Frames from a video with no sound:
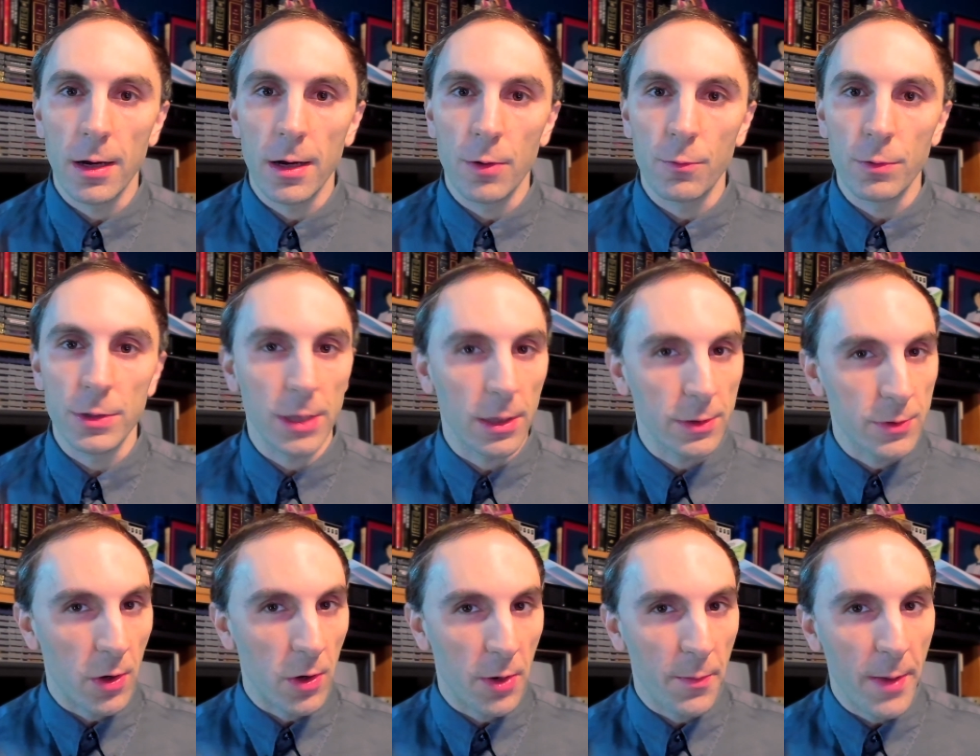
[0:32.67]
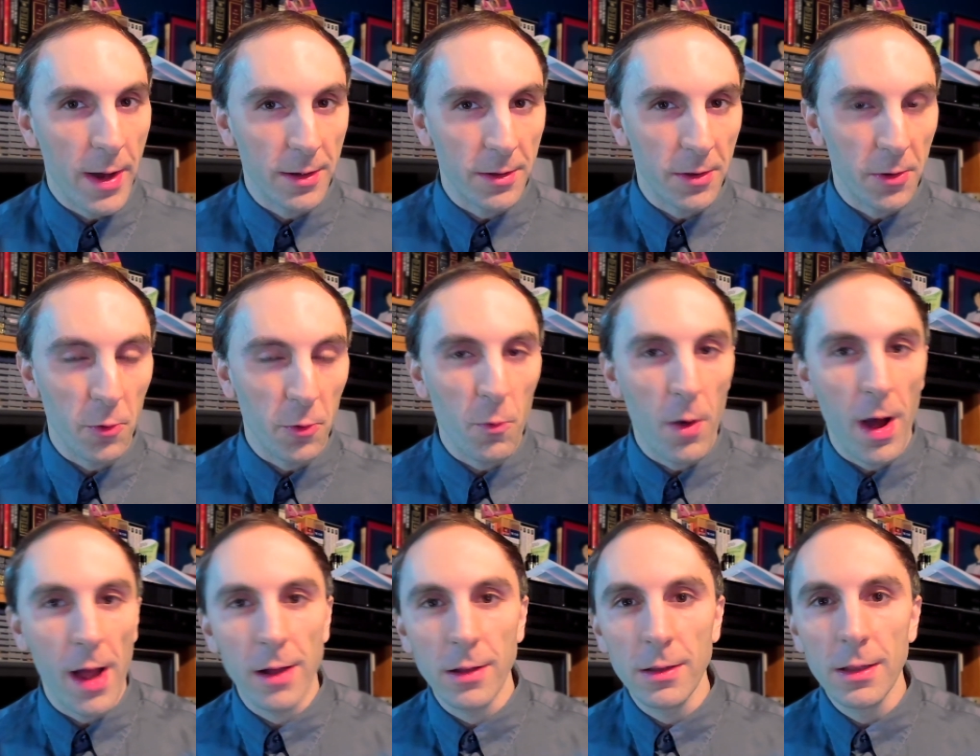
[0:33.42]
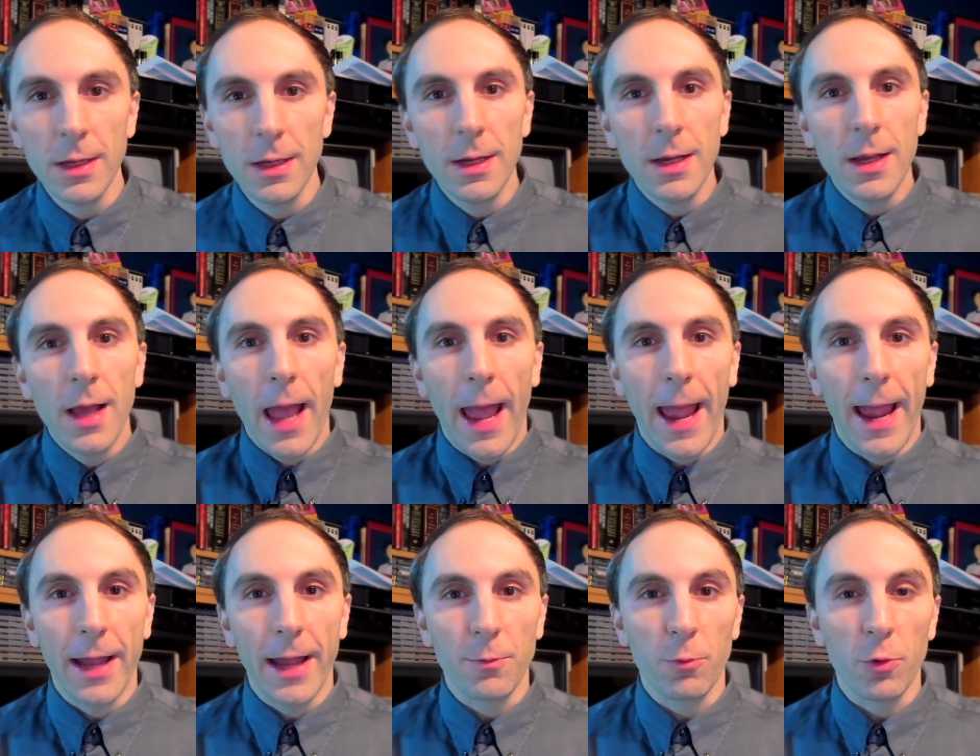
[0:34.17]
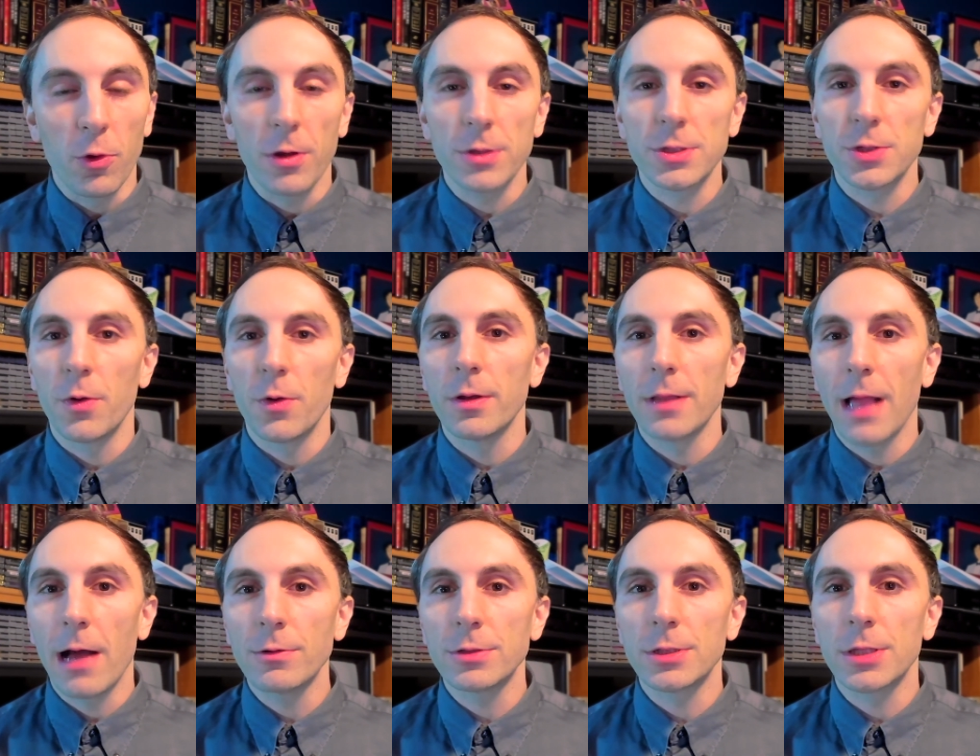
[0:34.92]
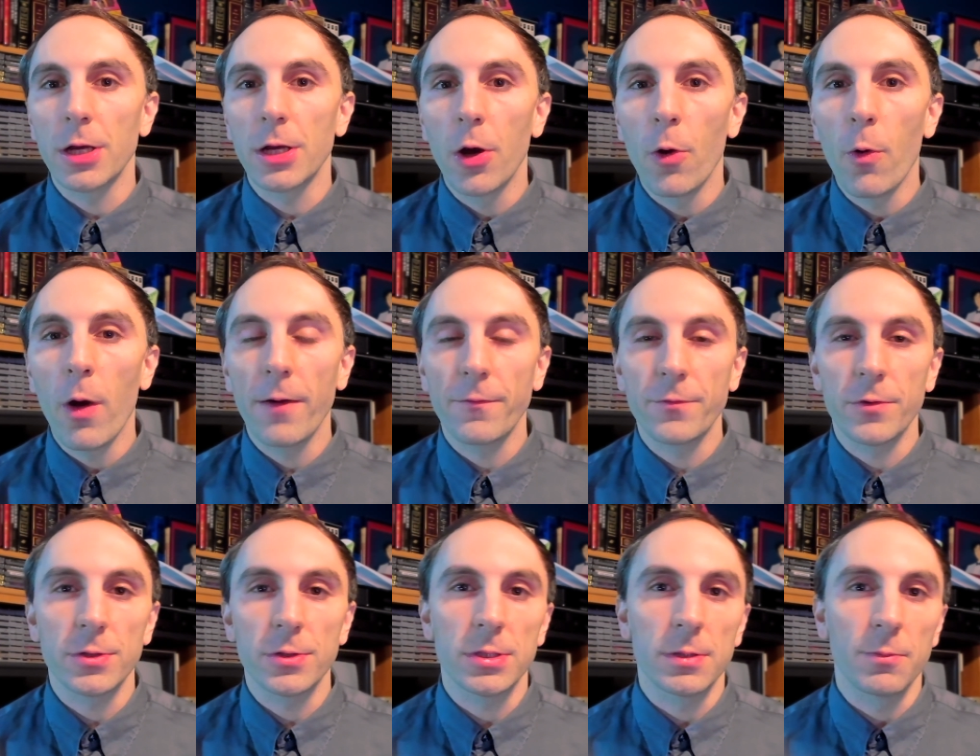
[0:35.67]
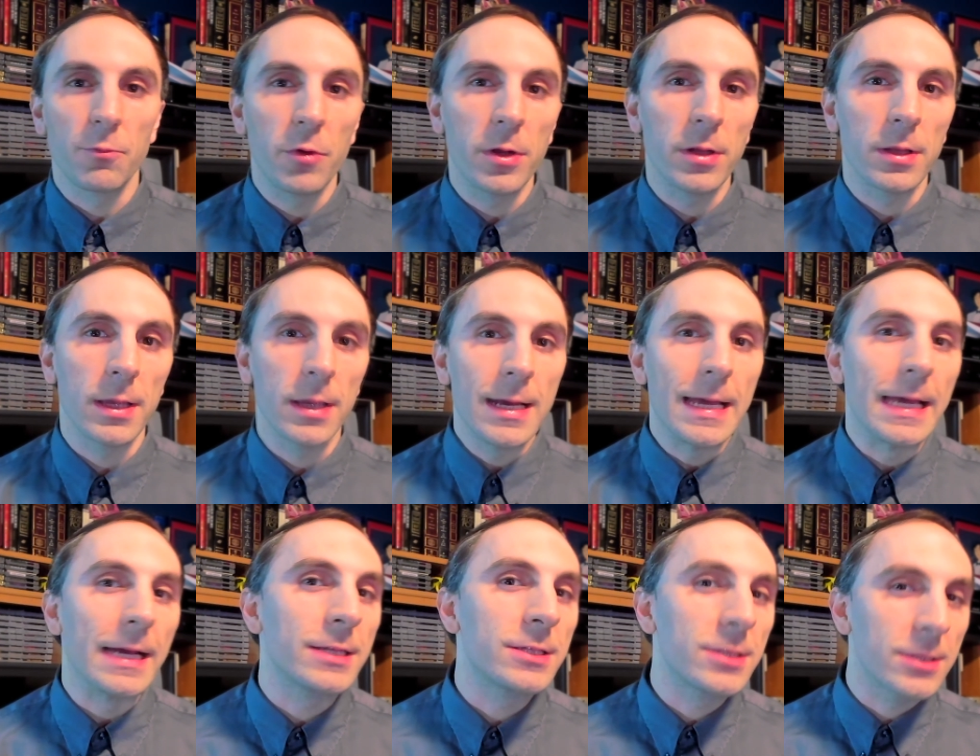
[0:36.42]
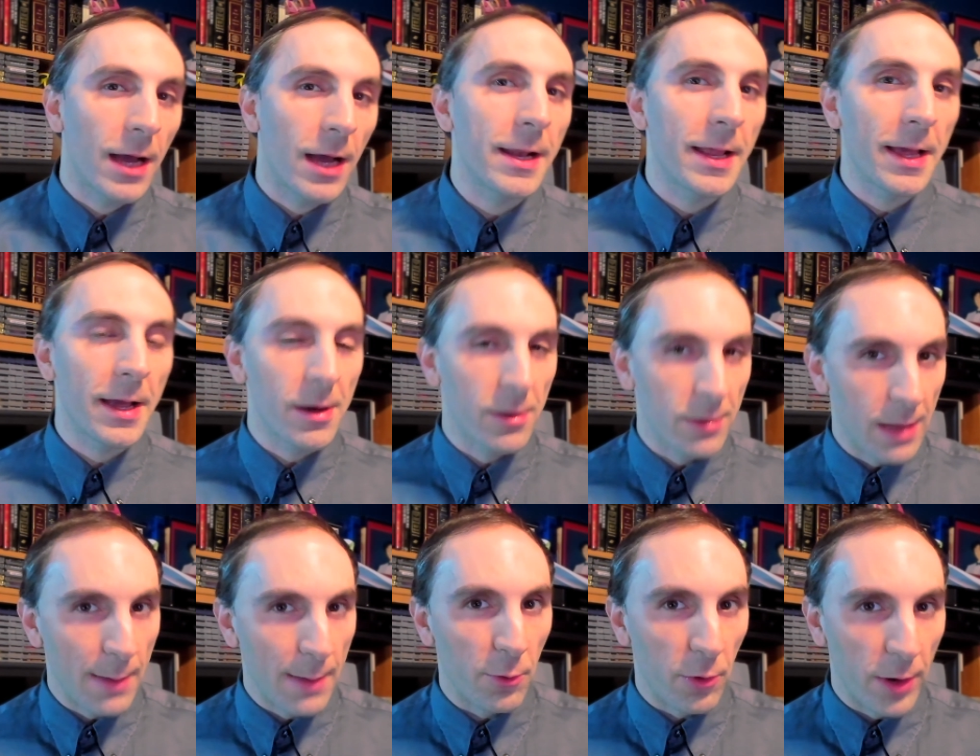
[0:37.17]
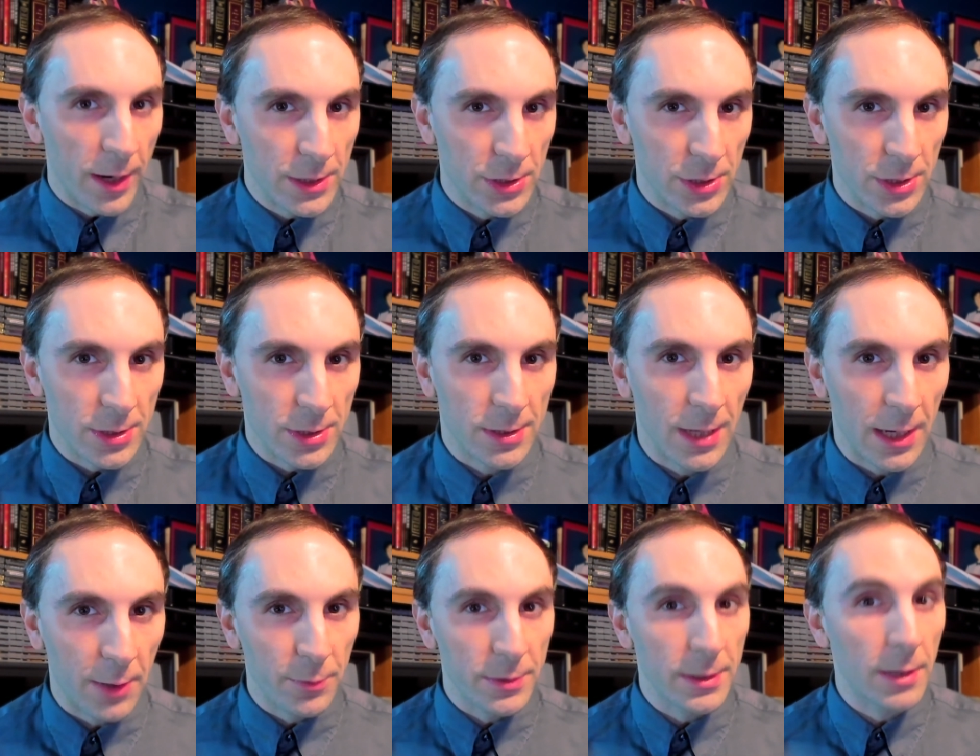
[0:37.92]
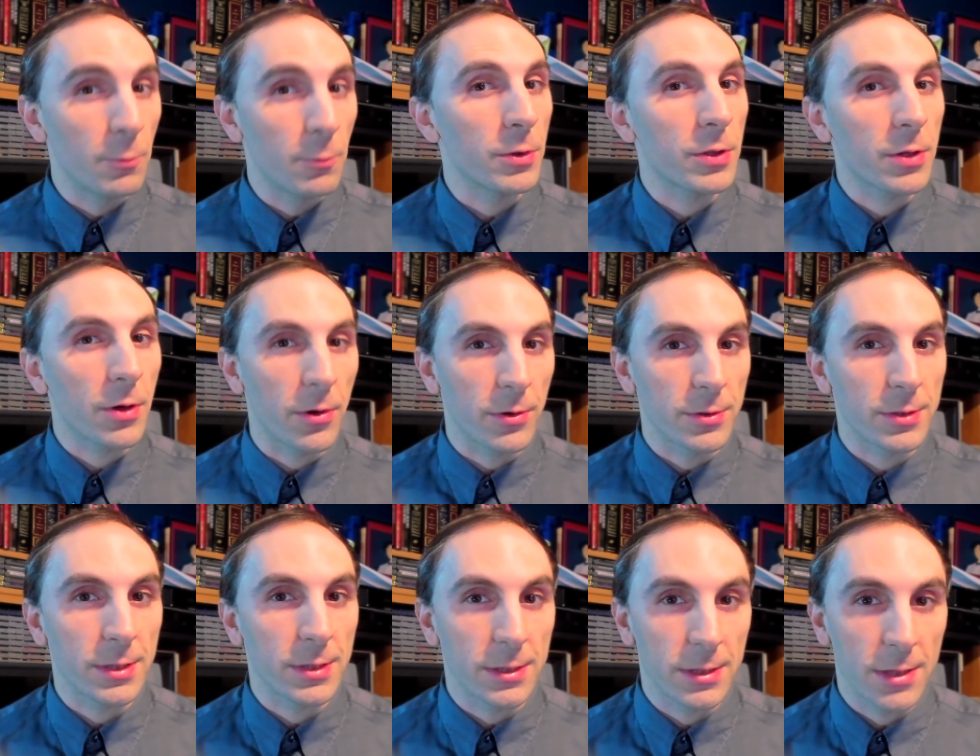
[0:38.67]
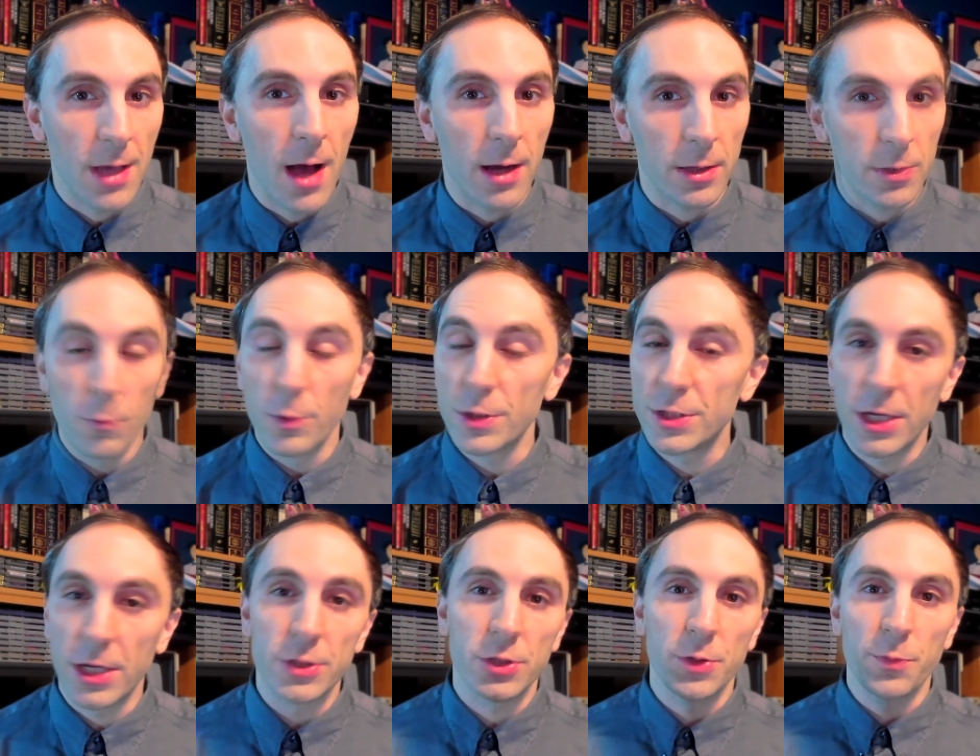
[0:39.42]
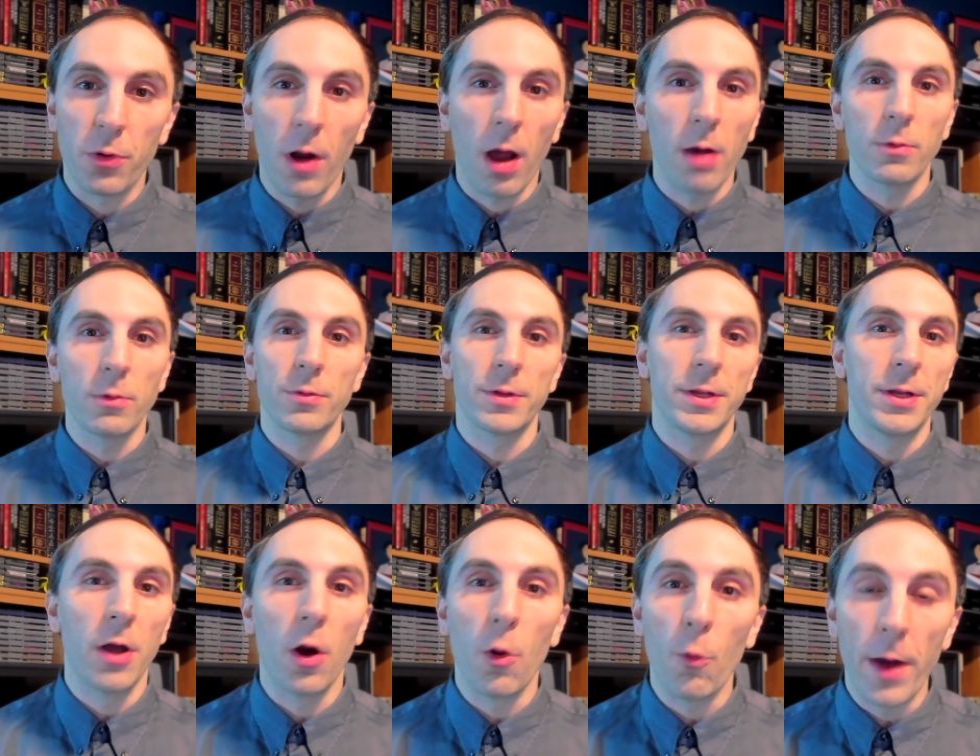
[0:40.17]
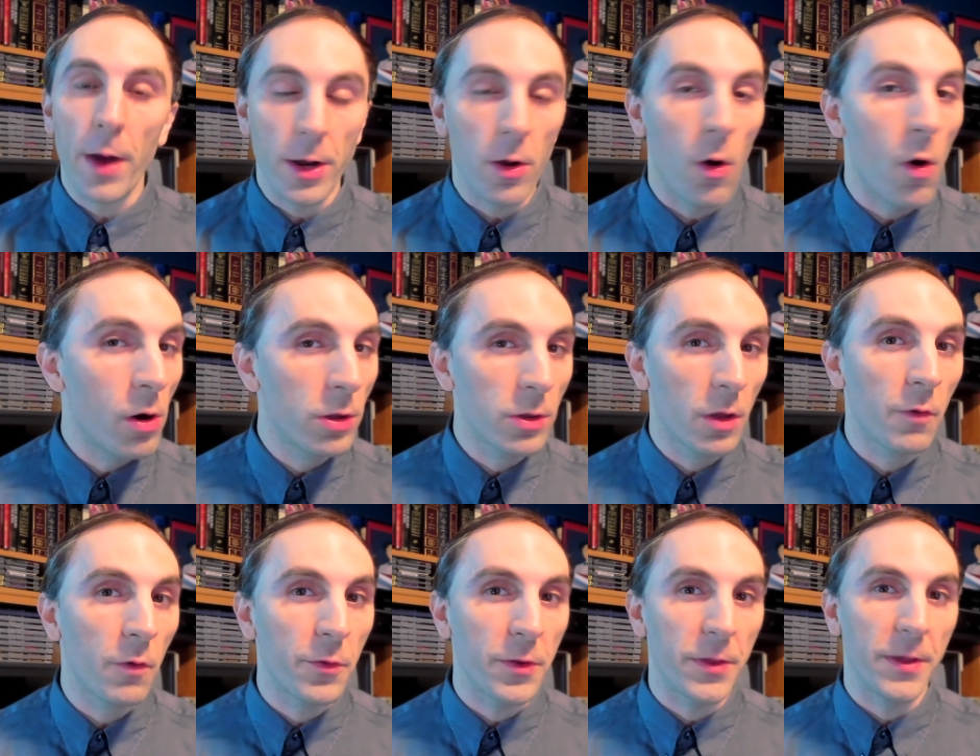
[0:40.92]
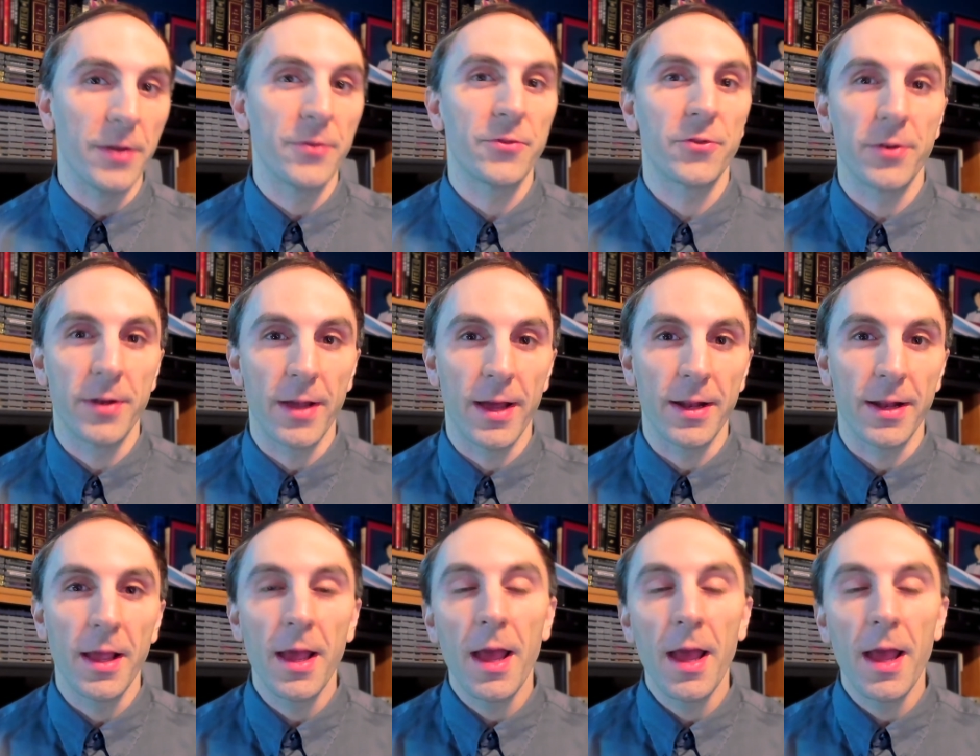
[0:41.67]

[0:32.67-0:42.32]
which I'll talk about in a little while, and will also allow us to go after some really exciting collaborations like we did with Kurzgesagt, which, as you probably know, went all over the internet